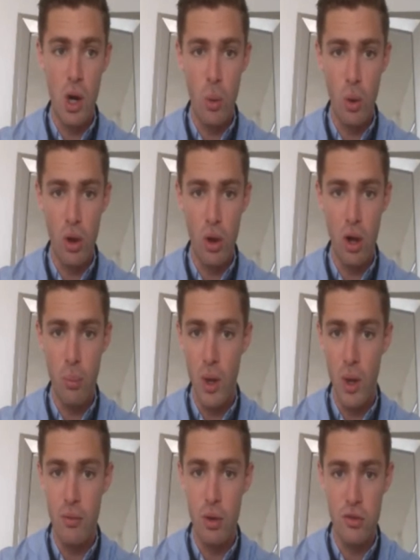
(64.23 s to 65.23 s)
or column,
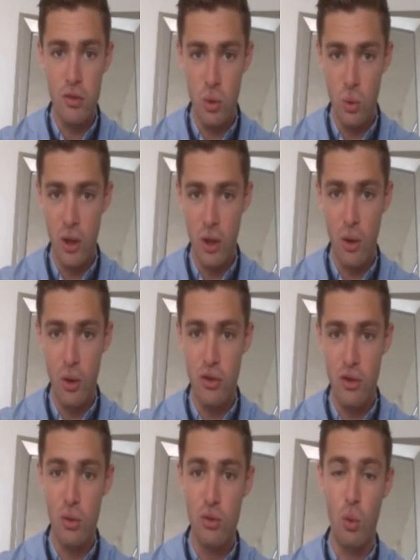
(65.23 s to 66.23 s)
whatever it's called, the
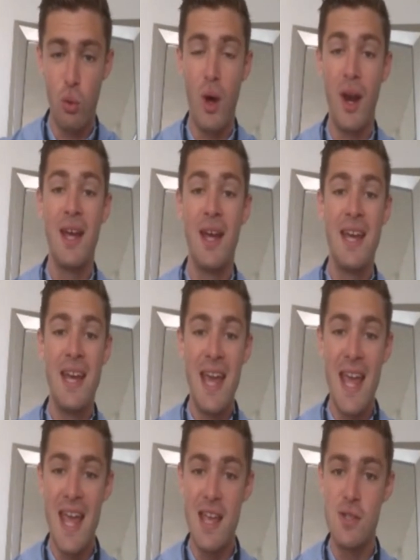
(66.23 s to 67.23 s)
horizontal one,
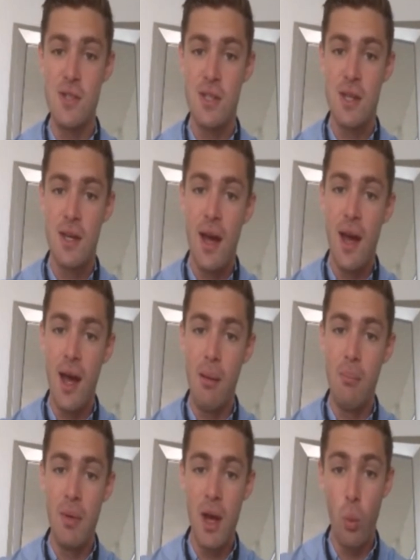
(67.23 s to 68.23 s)
is
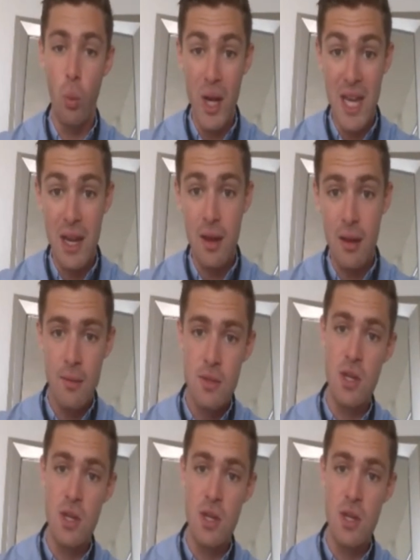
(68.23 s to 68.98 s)
a week.